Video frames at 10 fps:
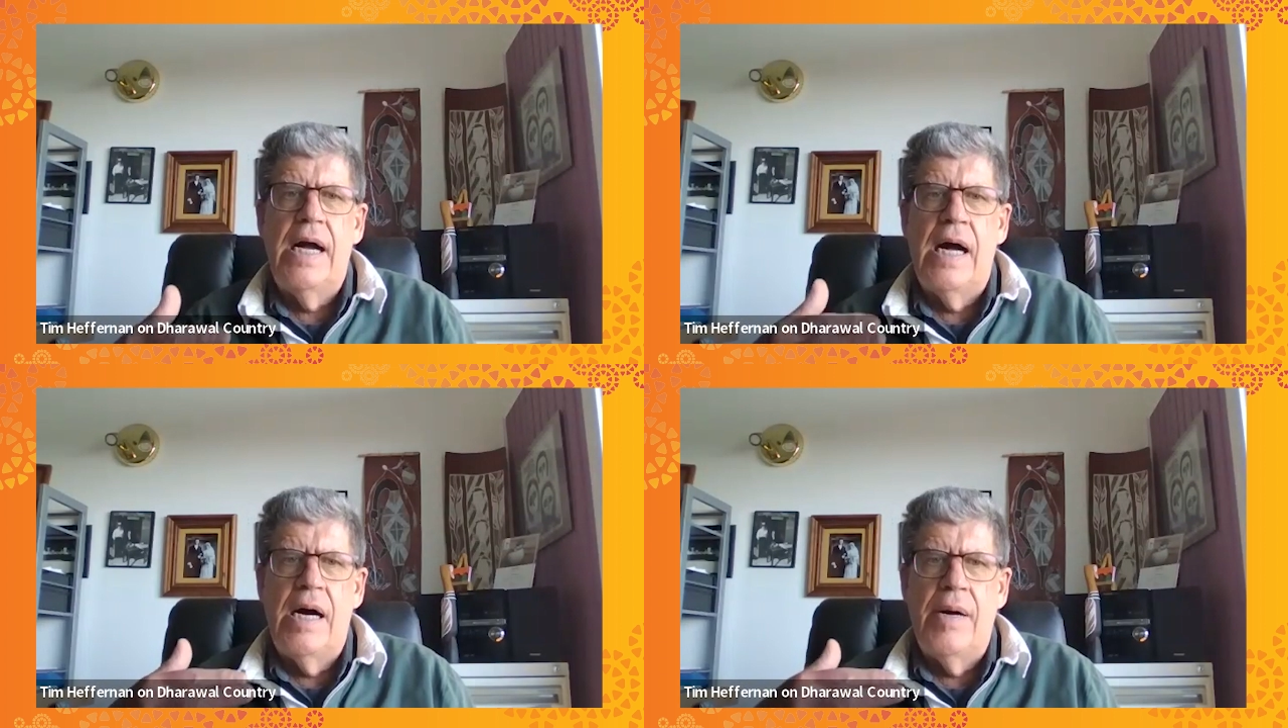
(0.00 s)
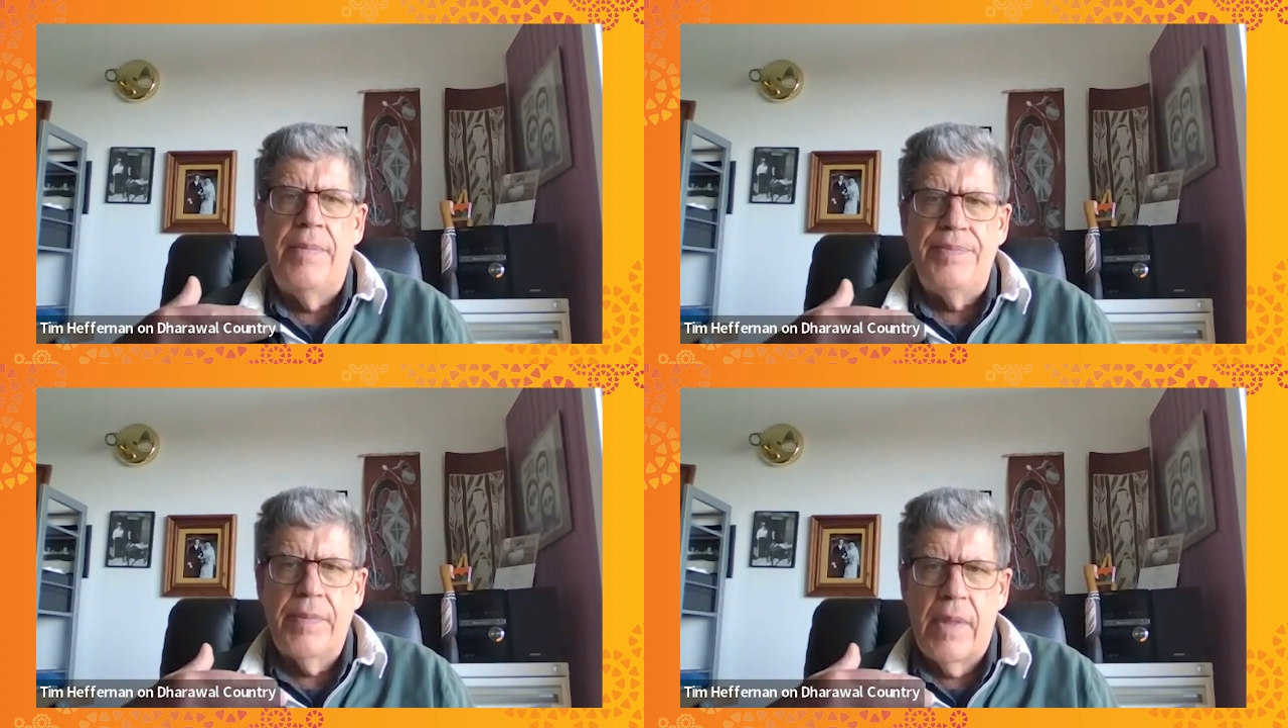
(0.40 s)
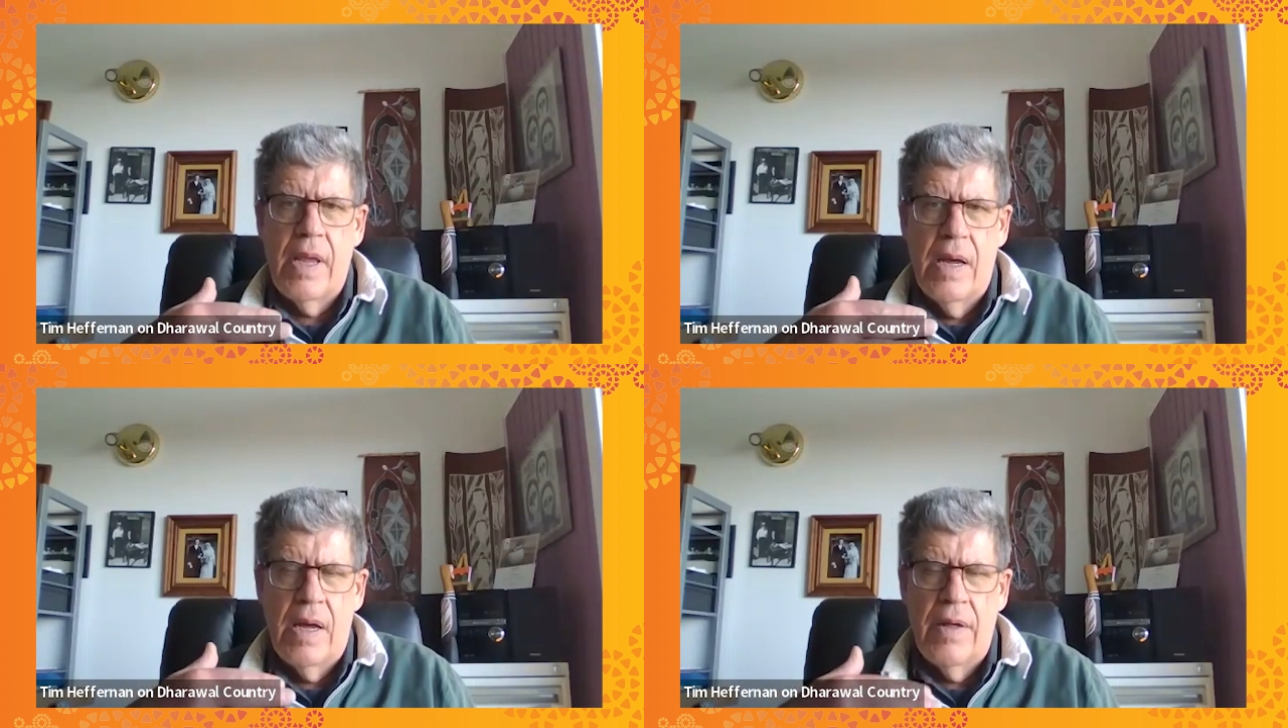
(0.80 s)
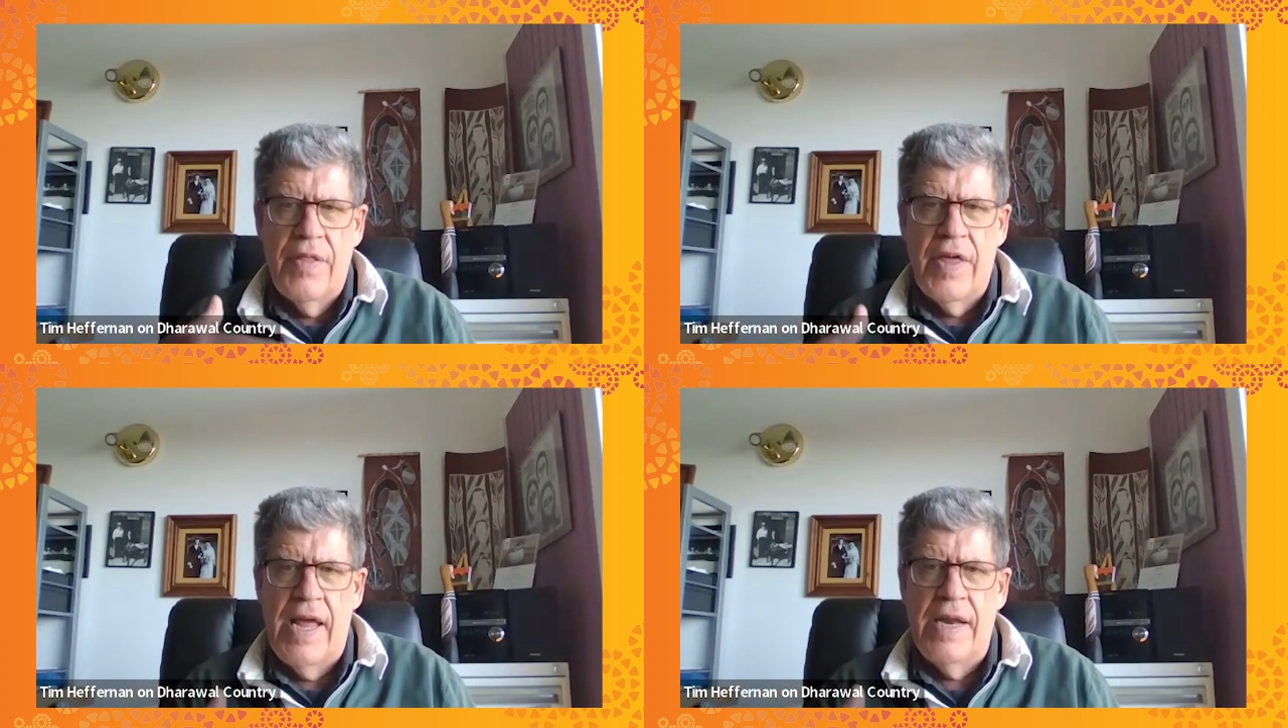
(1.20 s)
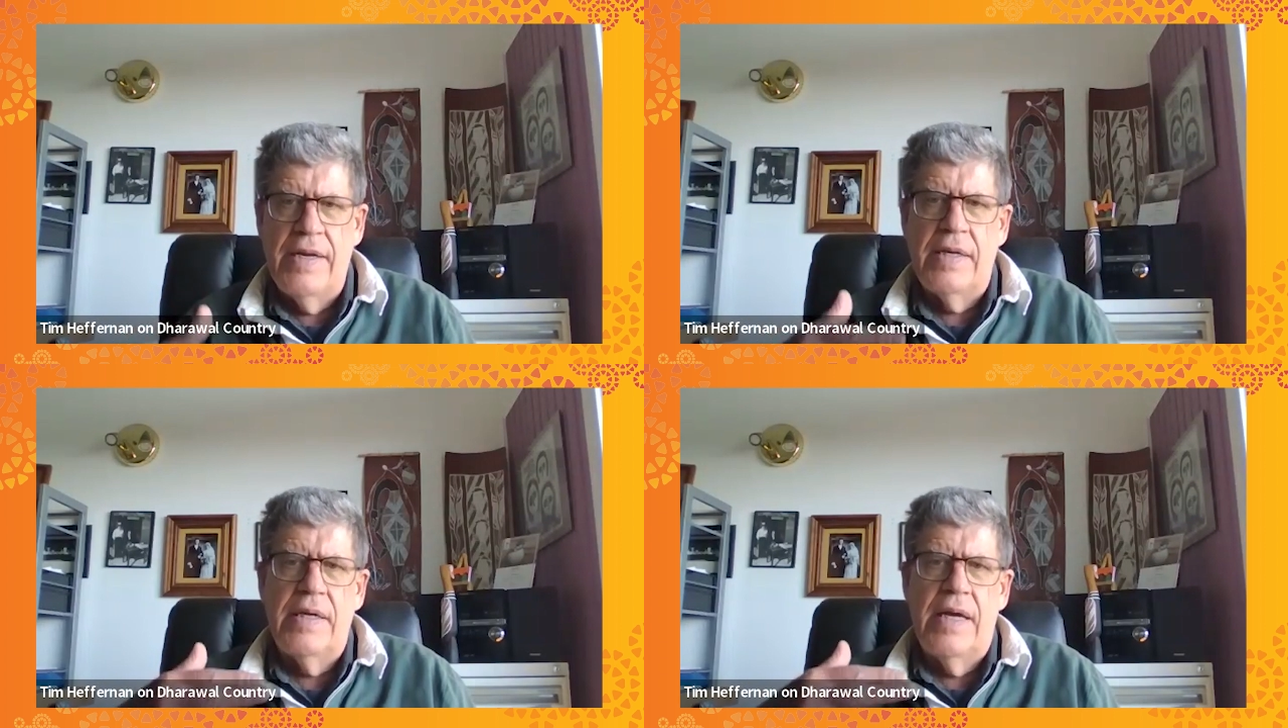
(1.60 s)

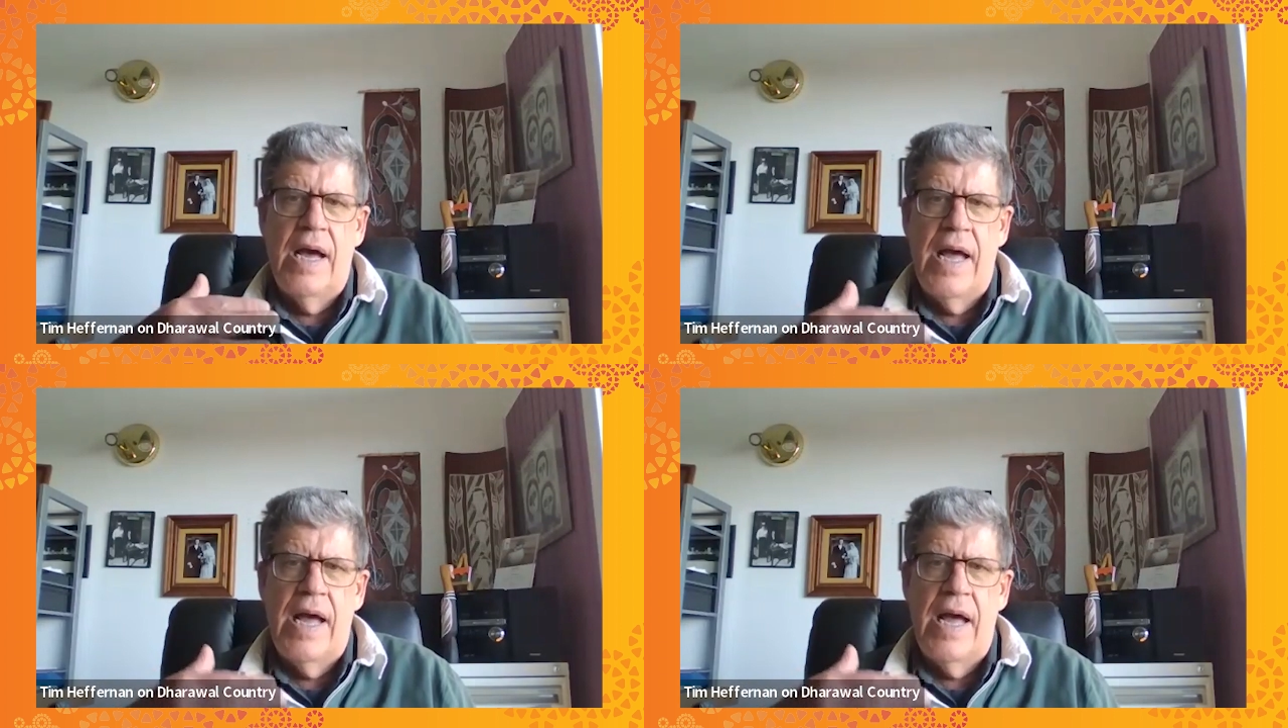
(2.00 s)
Then